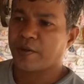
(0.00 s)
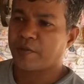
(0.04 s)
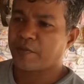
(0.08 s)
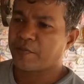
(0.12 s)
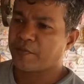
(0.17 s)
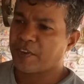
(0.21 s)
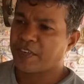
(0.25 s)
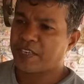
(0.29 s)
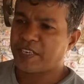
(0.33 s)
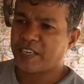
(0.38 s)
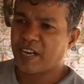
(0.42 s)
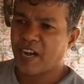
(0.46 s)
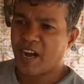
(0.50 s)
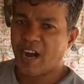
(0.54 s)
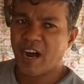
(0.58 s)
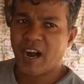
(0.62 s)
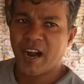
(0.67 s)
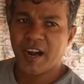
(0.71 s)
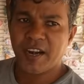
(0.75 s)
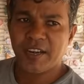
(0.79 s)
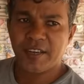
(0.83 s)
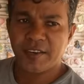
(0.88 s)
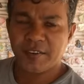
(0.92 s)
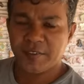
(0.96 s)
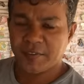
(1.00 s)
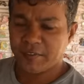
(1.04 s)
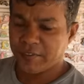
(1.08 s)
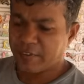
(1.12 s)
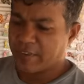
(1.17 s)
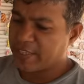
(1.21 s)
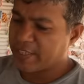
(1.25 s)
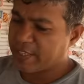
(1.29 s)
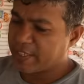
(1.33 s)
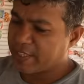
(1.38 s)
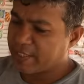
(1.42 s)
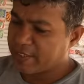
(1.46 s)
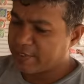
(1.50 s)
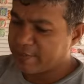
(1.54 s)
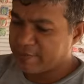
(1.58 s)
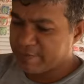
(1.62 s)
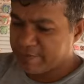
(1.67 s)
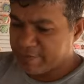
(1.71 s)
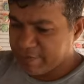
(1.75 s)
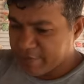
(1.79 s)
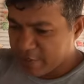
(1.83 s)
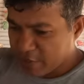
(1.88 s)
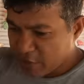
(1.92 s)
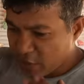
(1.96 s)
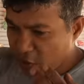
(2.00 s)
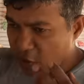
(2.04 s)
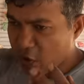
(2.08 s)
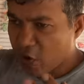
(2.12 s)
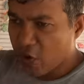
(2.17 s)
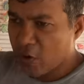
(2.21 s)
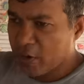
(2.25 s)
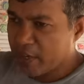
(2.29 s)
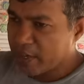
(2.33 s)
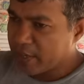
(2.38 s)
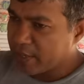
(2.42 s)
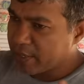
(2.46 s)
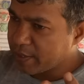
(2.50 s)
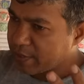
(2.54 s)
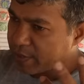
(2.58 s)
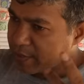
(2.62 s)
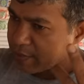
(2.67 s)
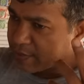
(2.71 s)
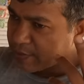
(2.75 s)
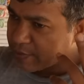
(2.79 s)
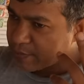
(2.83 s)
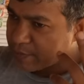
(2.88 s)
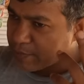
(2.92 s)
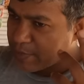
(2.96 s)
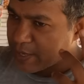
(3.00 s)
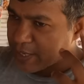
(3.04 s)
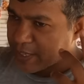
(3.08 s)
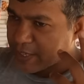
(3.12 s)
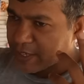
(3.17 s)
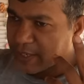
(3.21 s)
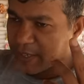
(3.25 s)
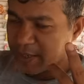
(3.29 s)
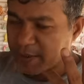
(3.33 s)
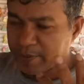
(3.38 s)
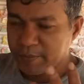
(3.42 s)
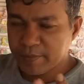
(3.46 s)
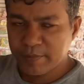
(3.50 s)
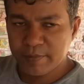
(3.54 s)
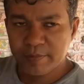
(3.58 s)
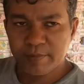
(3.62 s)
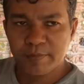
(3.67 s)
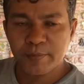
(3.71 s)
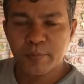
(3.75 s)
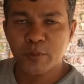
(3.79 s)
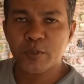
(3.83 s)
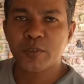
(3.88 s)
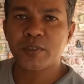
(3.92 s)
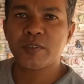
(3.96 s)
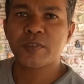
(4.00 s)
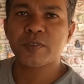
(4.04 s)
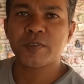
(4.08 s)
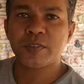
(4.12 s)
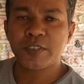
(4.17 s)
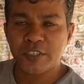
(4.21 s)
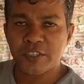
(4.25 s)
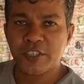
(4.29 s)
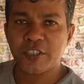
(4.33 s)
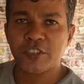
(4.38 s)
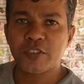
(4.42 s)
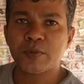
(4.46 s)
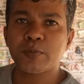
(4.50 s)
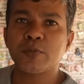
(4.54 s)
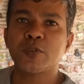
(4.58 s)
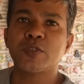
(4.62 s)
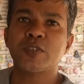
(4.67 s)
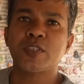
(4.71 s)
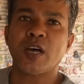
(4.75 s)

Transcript: Very hard, very slowly make a statue Buddha.